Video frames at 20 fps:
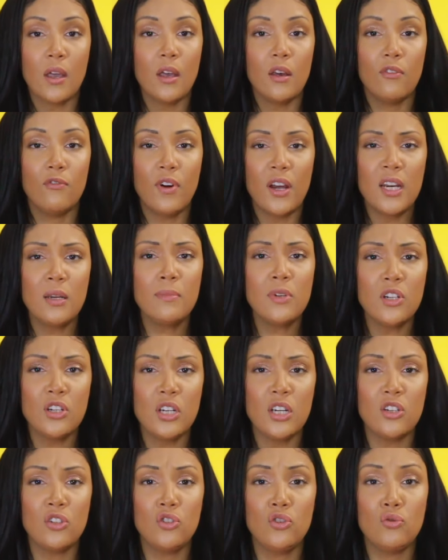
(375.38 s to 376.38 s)
Vending
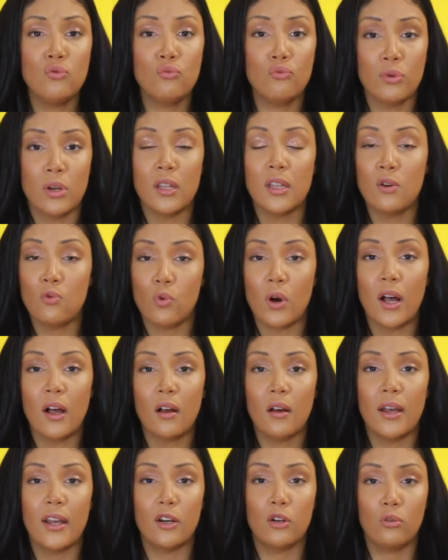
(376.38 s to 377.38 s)
machines do really
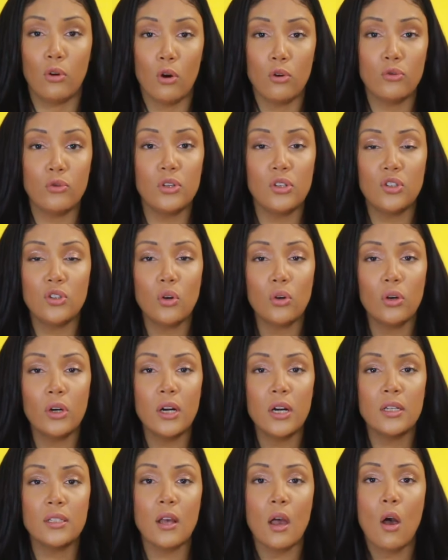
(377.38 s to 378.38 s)
well at grocery
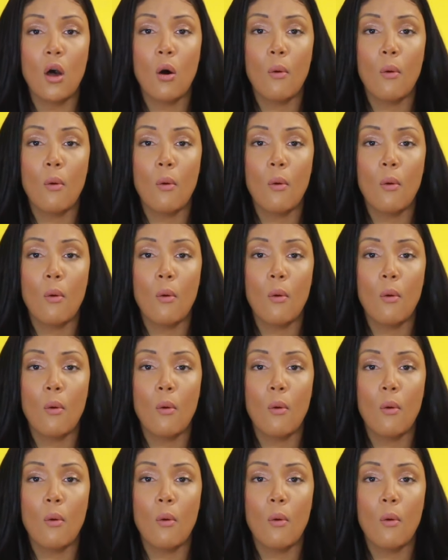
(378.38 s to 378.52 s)
stores,